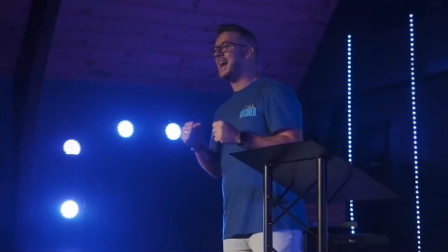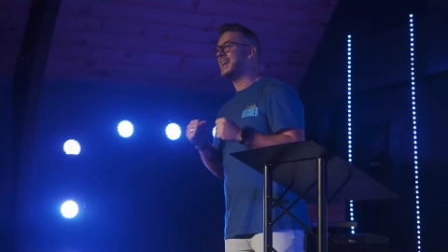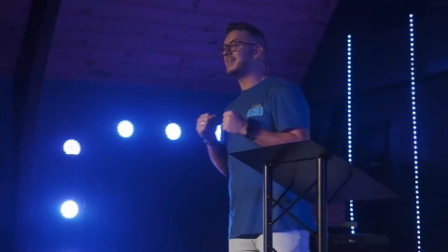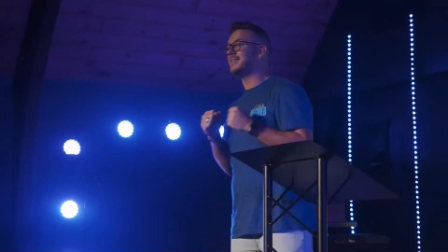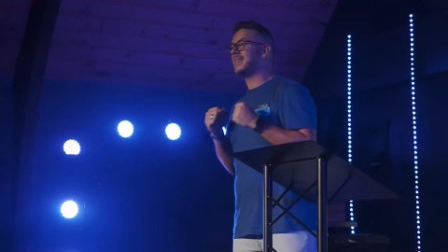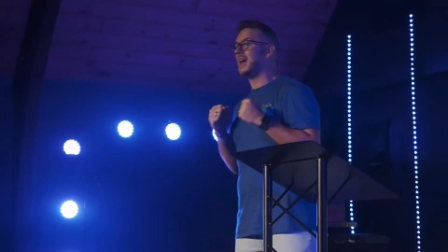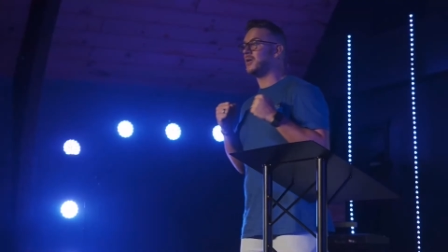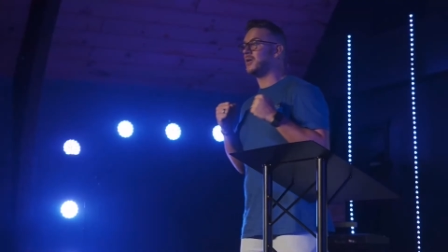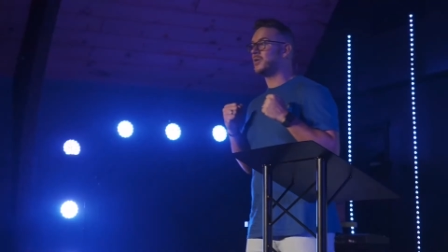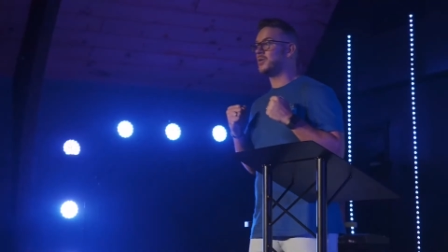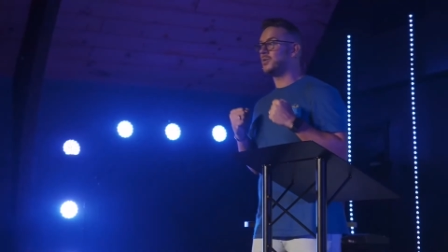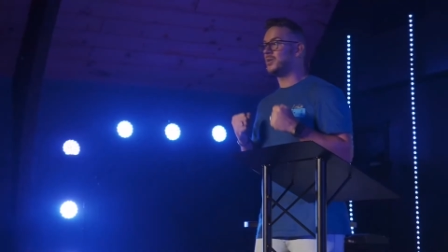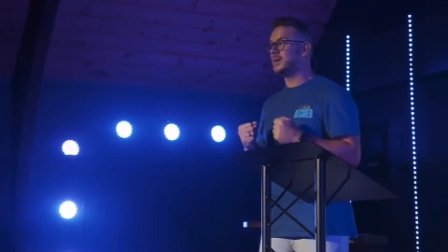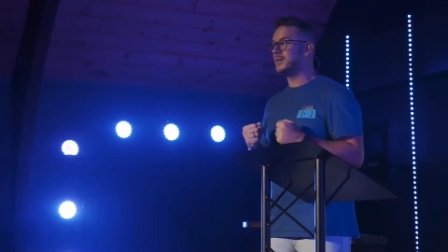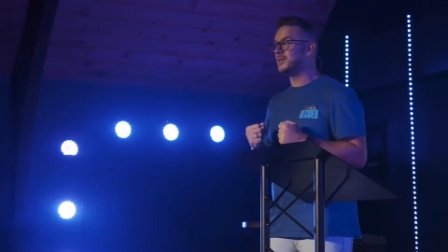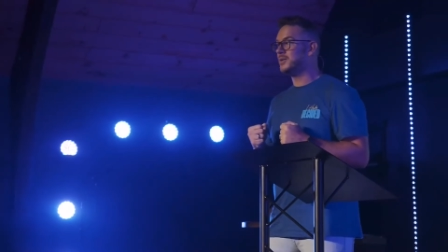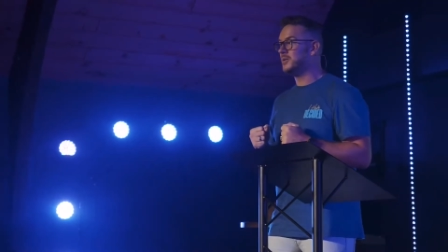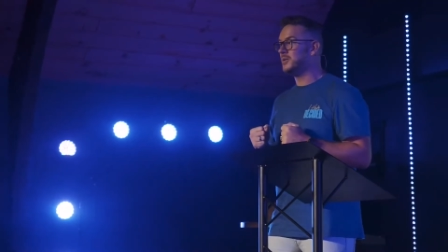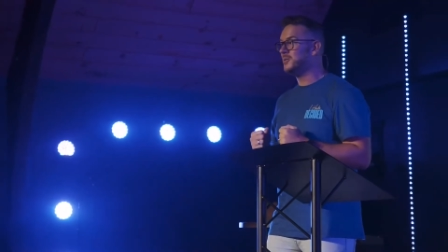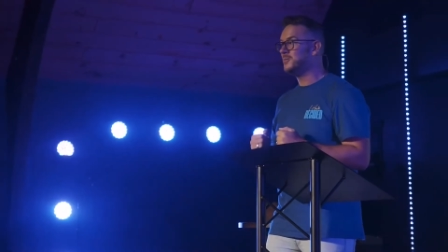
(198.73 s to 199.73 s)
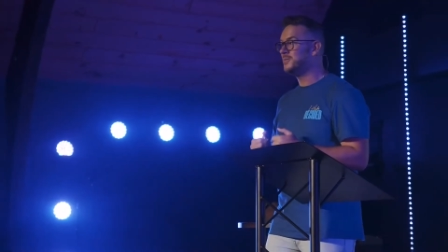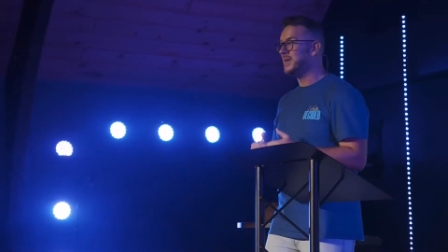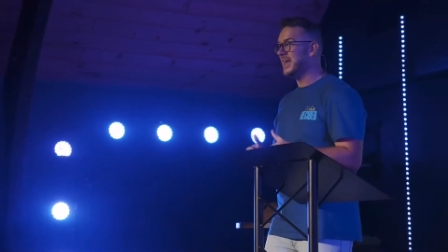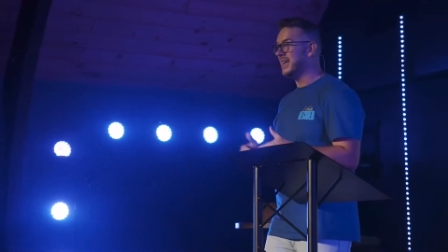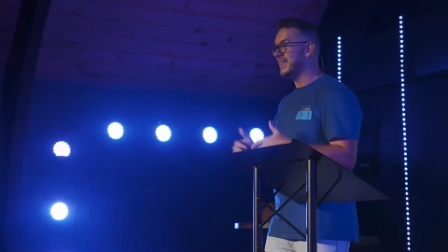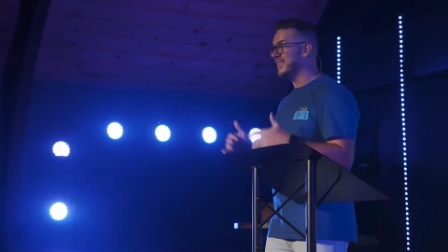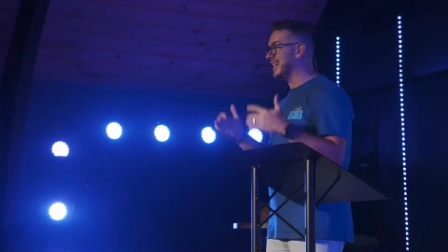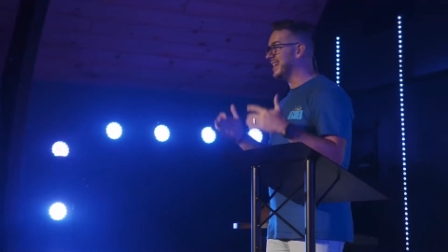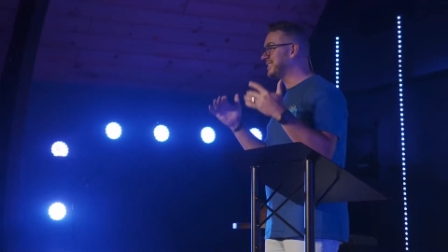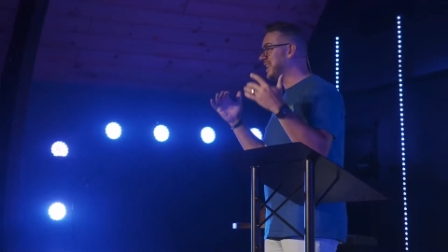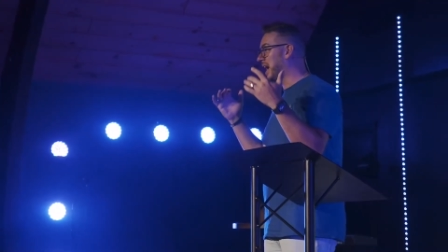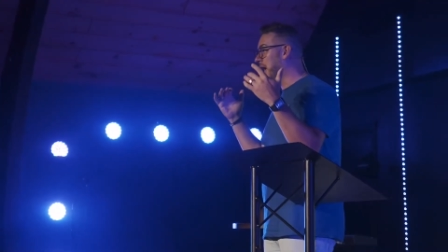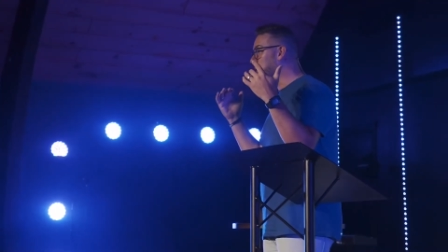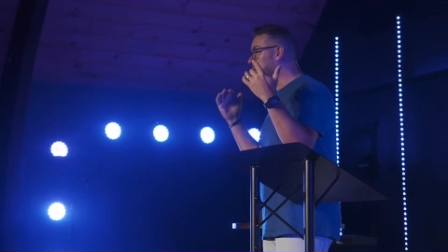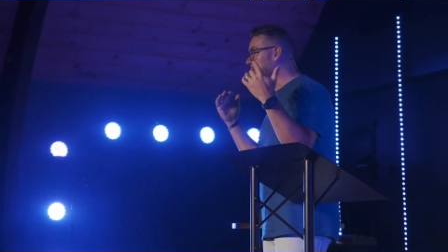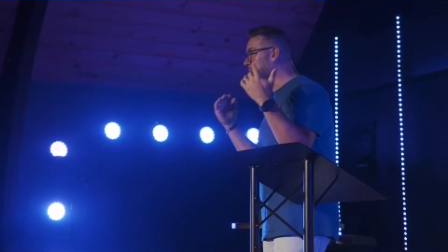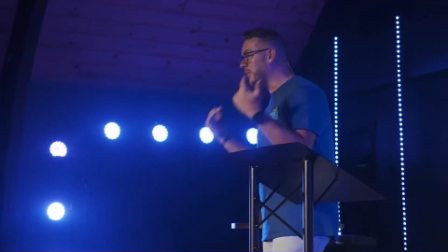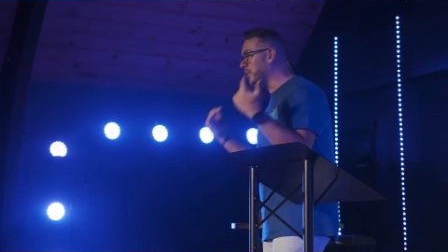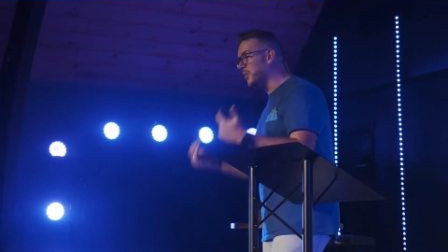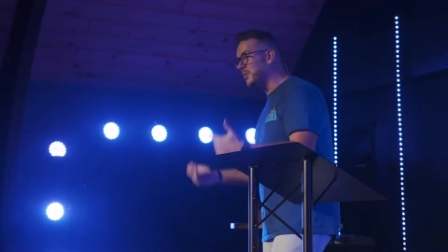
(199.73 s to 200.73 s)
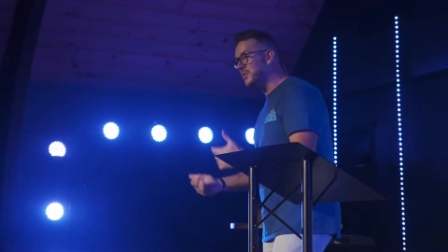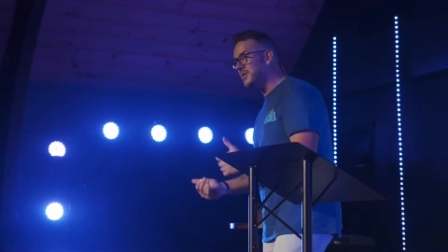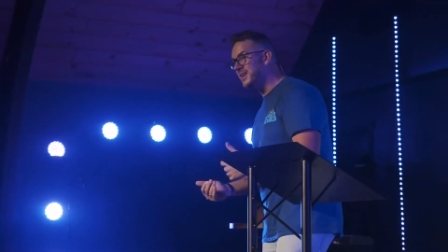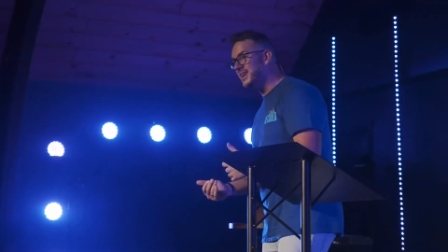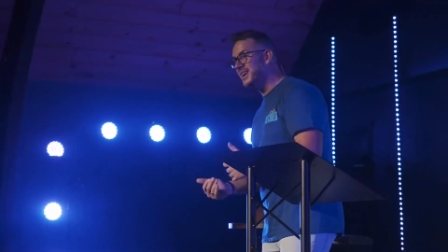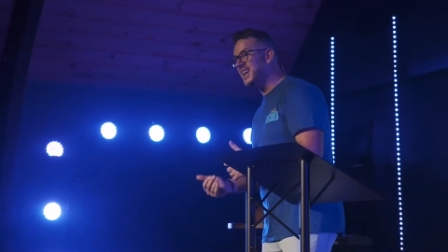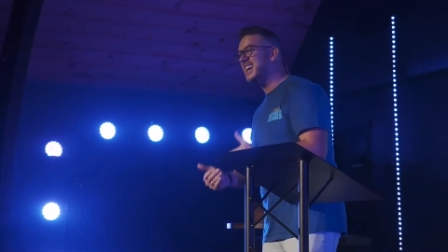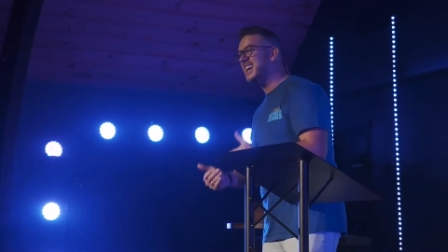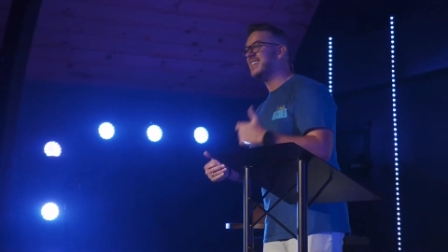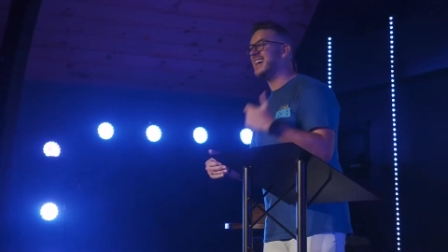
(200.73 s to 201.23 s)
is how critical, that's how important,